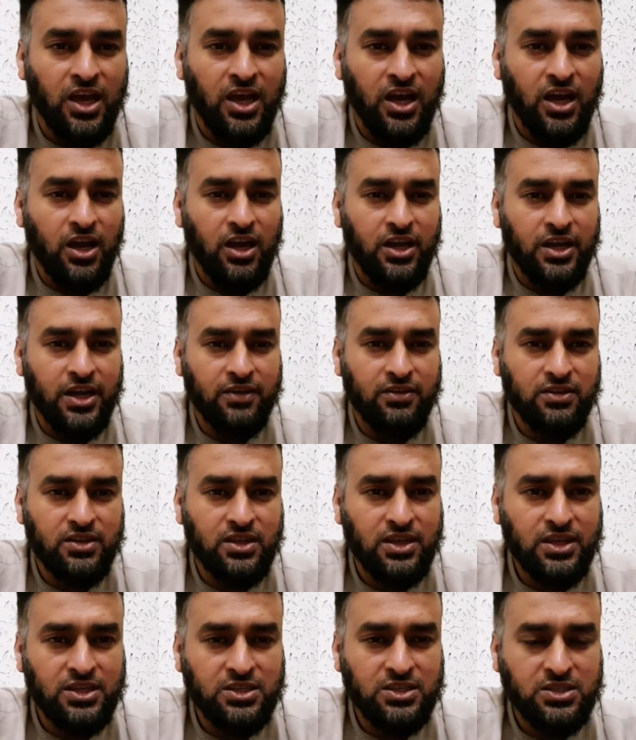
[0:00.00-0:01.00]

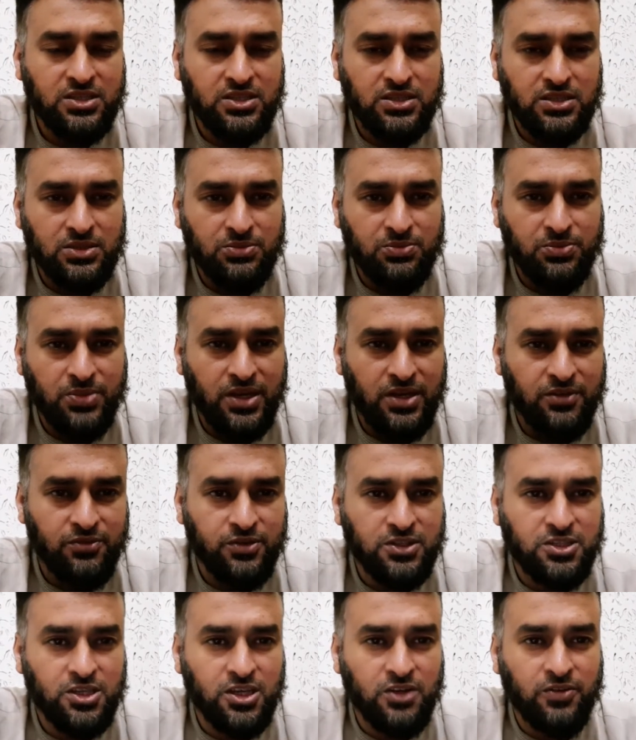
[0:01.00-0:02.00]
Nevertheless,
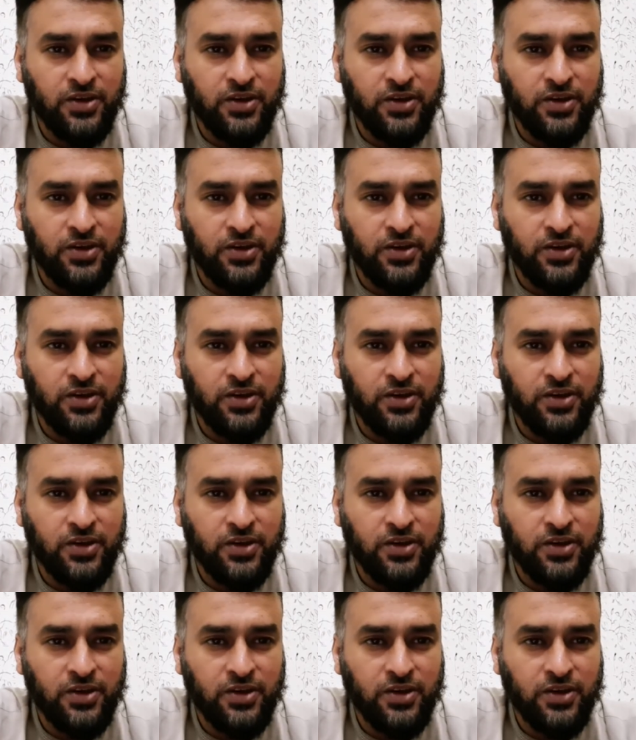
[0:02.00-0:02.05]
beneficial